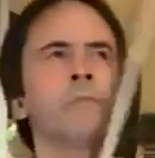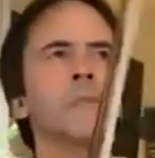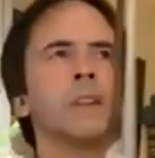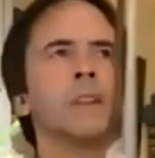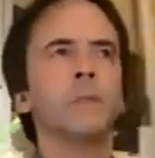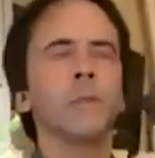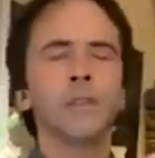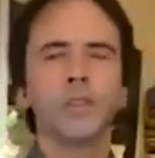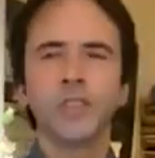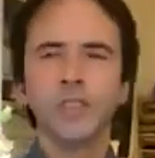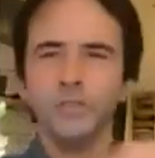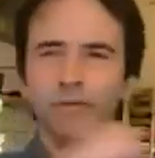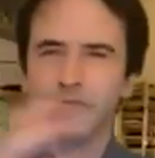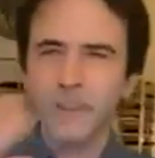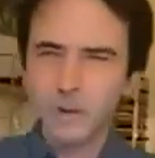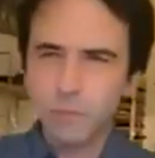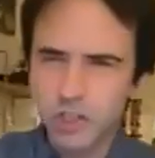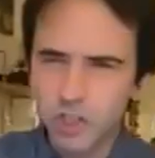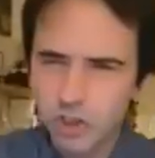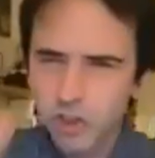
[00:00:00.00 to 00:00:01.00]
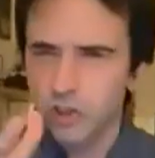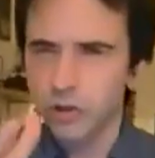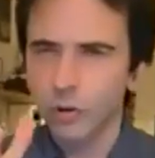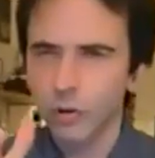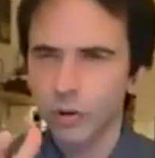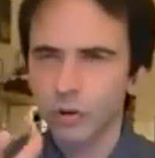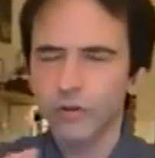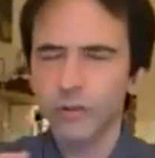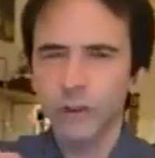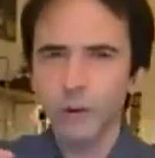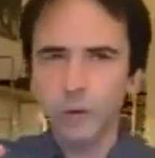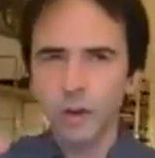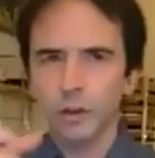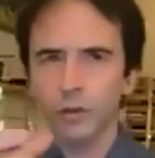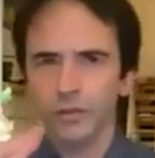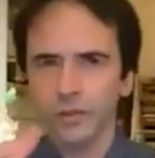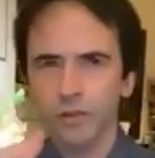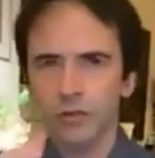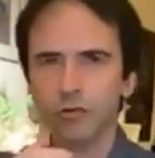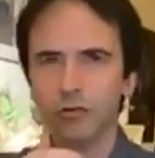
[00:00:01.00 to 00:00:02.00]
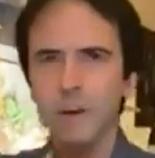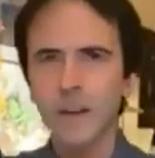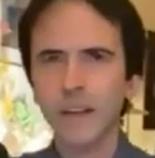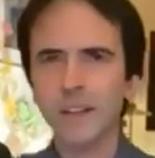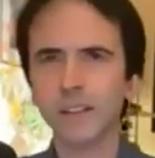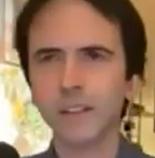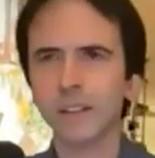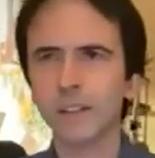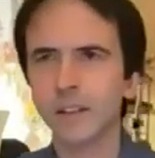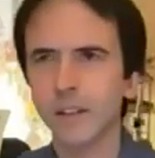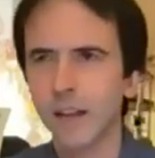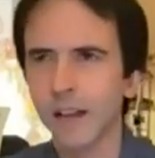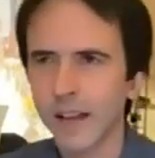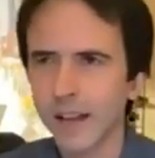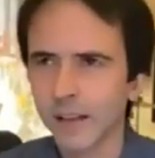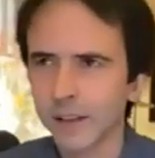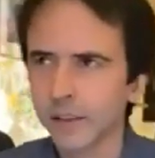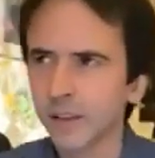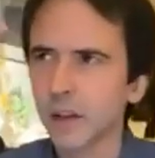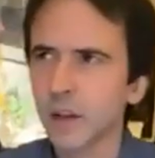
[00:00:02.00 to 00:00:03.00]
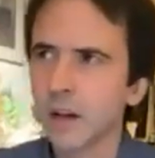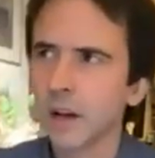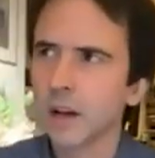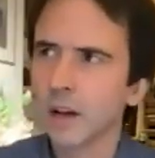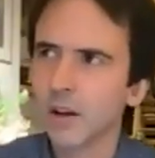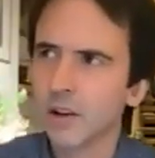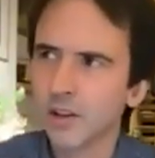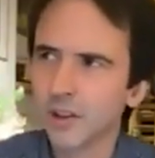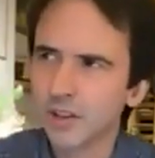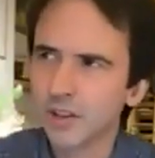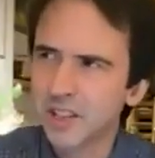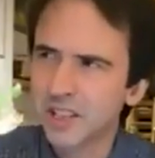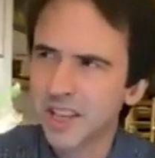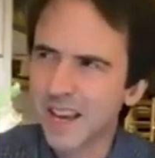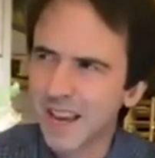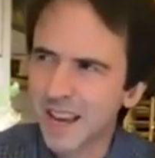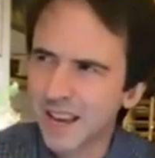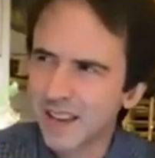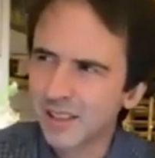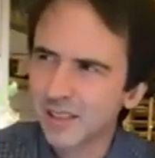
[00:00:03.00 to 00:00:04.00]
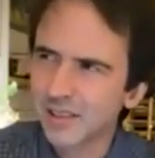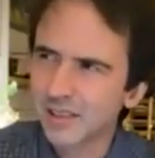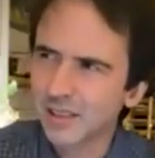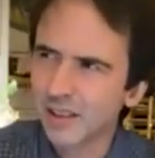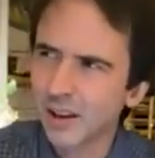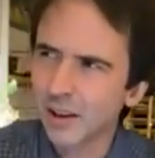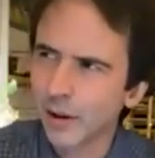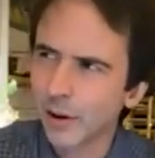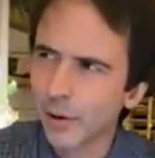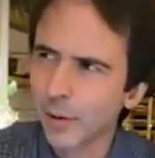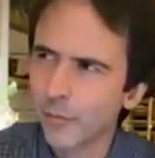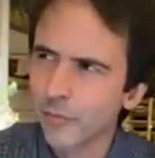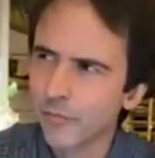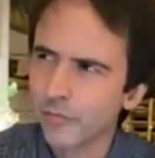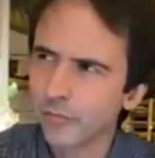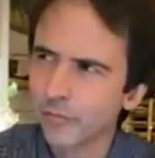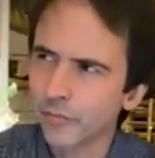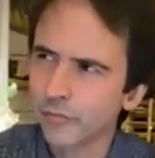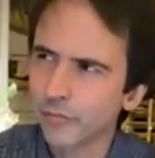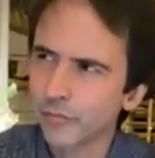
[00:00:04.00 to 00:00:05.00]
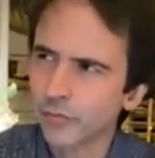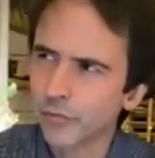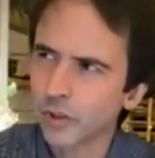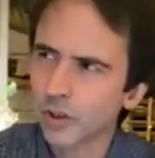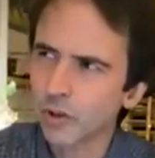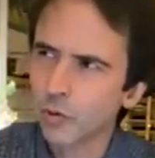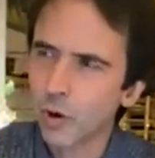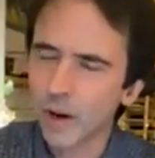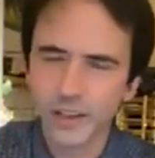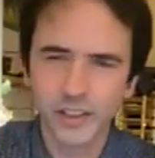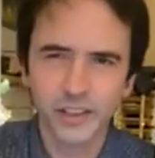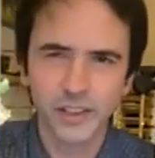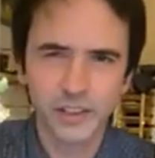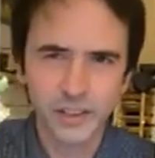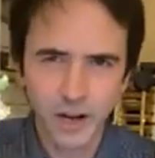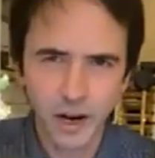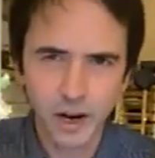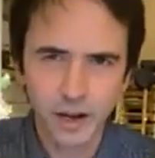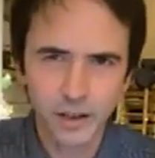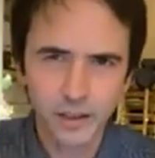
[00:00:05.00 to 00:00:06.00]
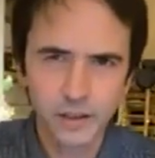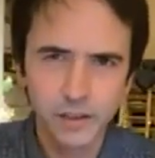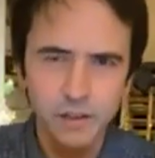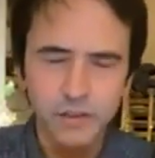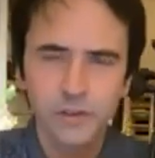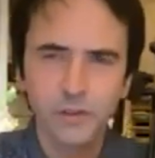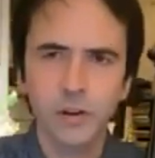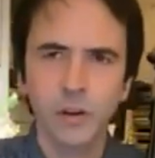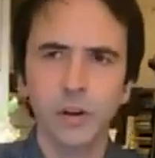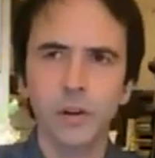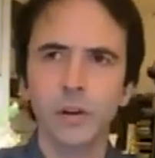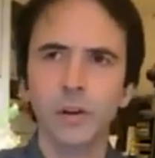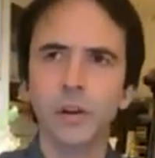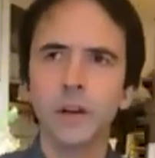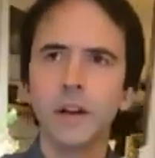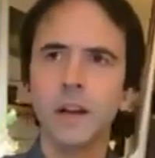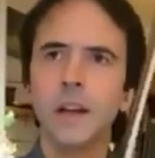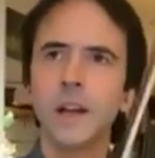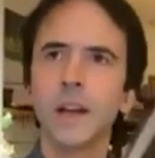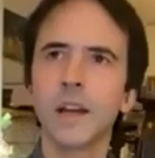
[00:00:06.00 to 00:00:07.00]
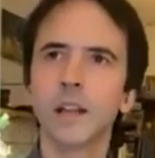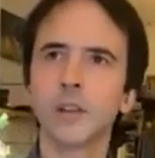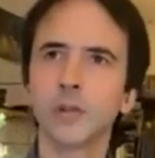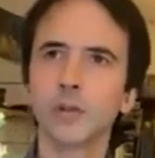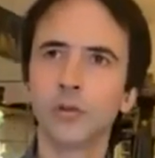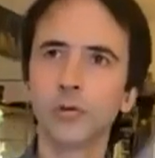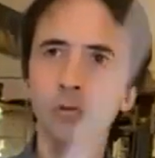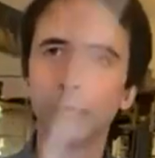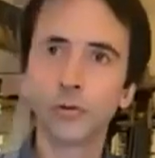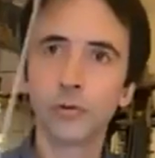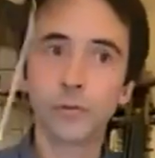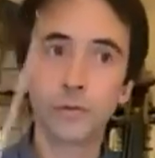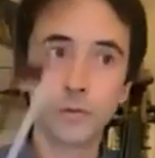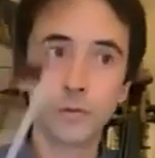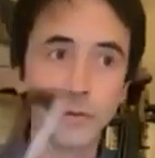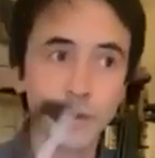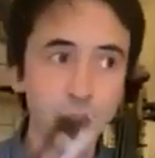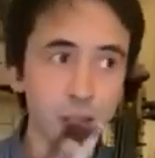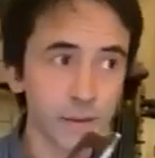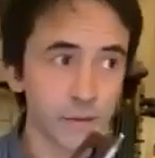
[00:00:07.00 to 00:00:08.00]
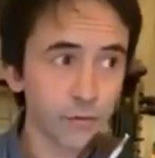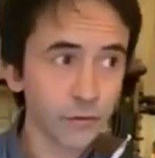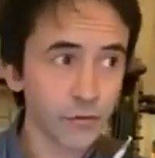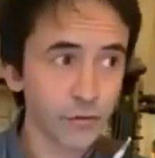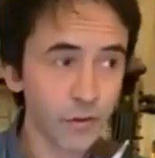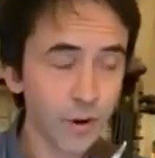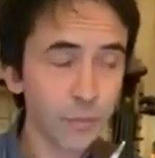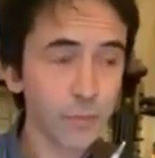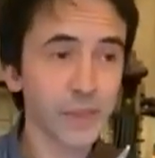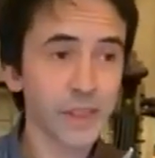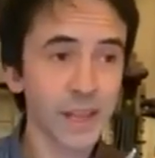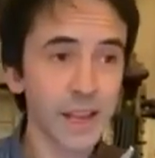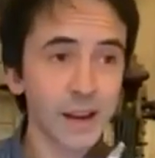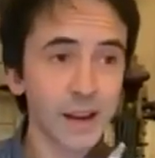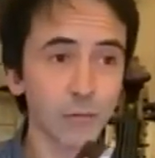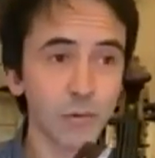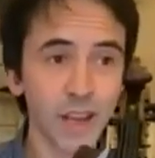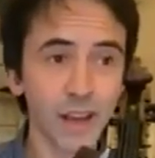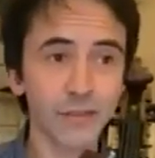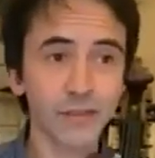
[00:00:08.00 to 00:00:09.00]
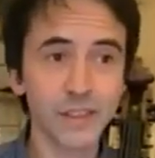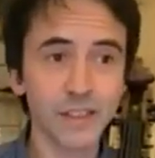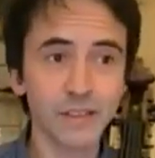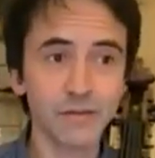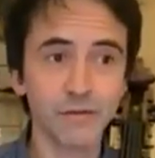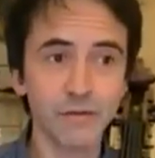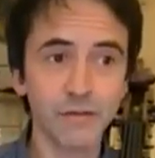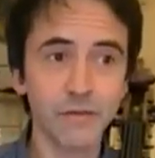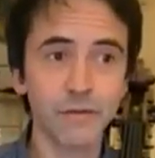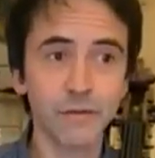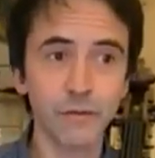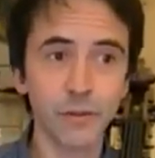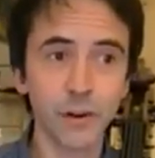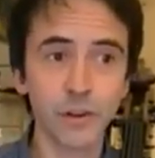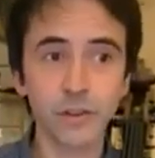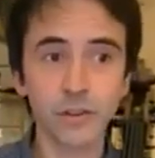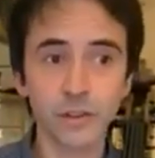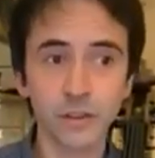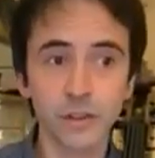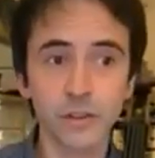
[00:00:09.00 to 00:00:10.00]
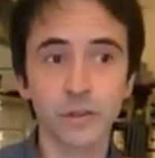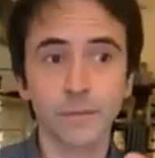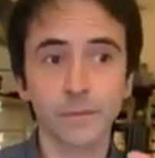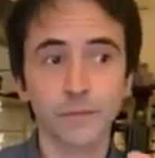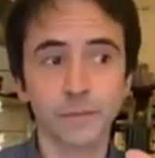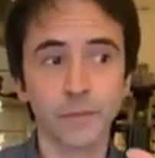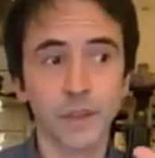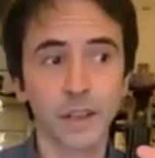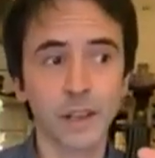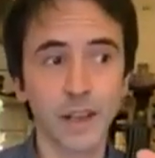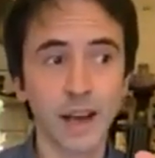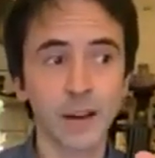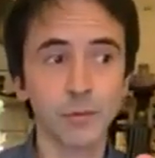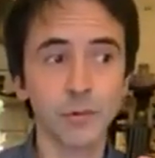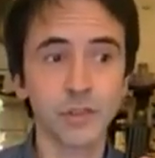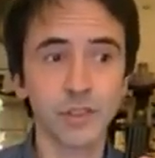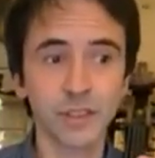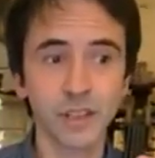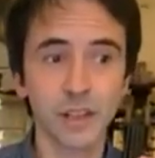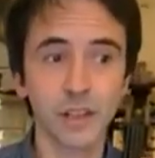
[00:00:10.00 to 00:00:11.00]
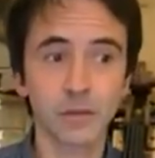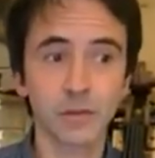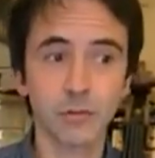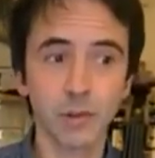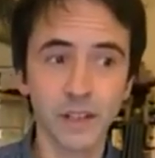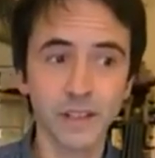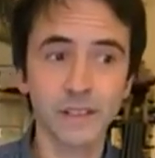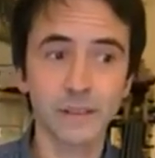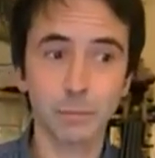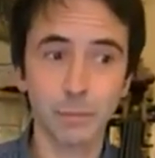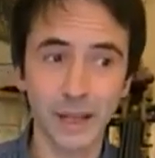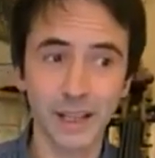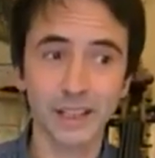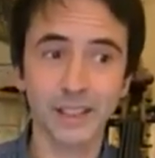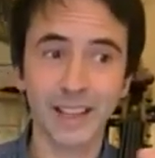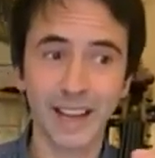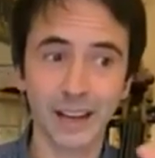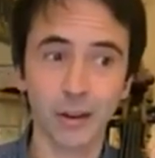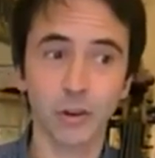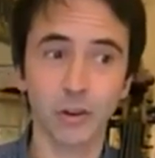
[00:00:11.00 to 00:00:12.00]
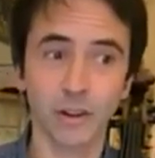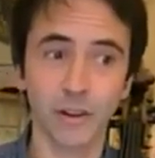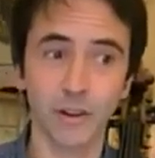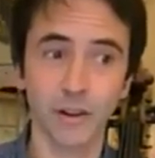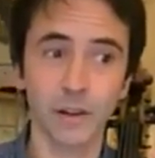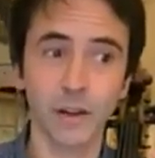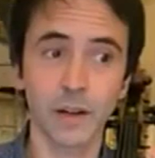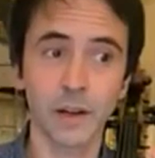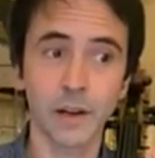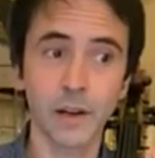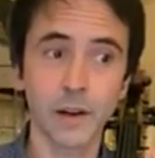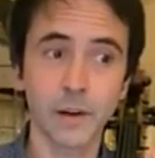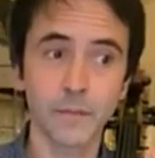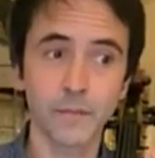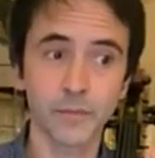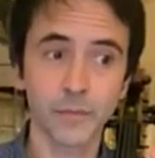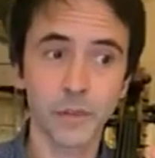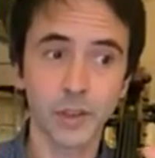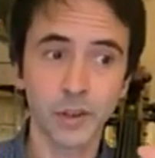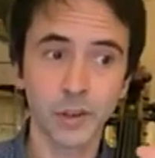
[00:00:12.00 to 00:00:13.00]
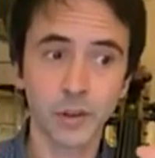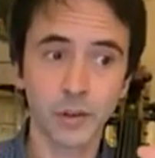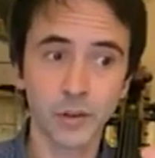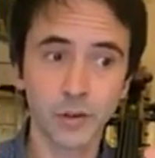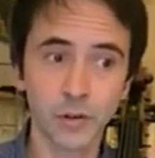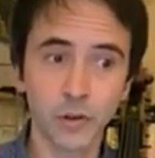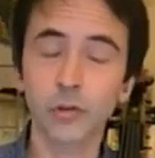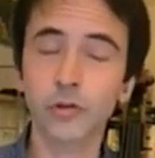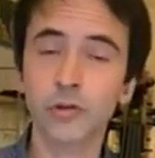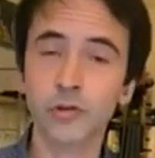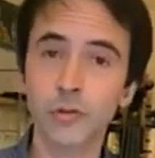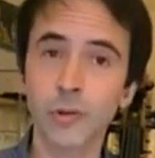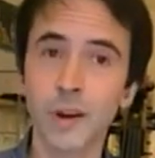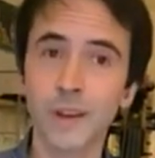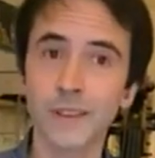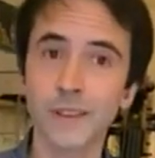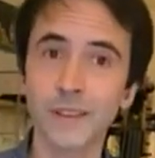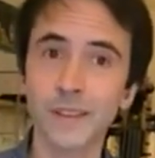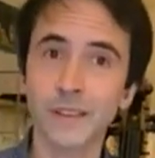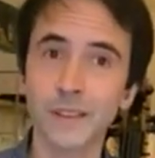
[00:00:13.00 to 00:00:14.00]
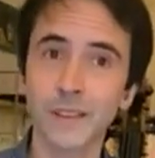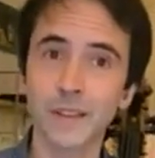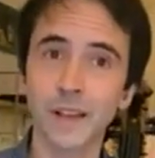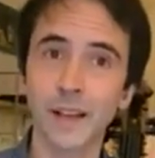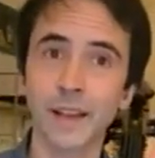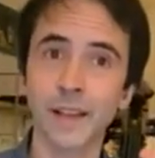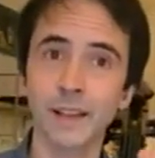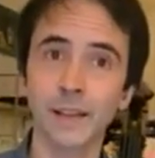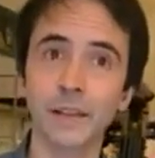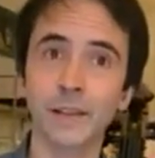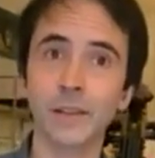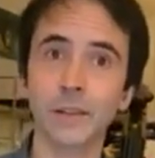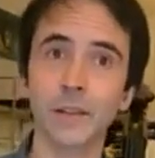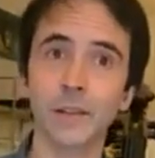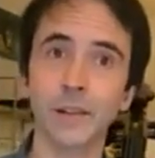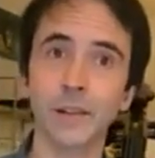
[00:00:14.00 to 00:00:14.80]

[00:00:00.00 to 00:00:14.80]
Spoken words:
which is very short, very concentrated, and again quite dark in its color. And from there we have this first, I would say, quite spectacular contrast and